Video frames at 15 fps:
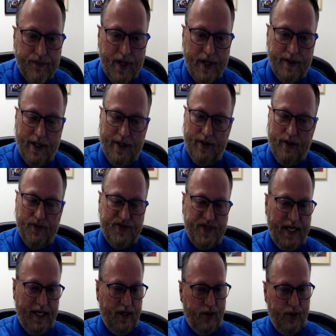Now don't
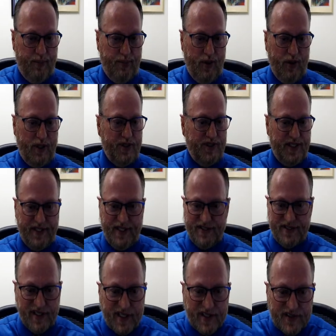say loophole, because it
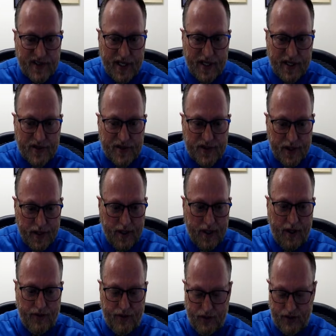doesn't exist.
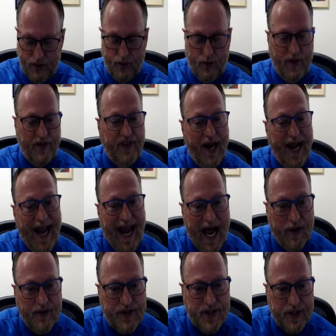They're doing what they're
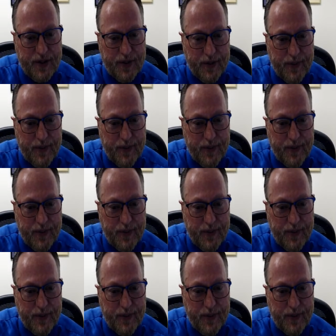allowed to.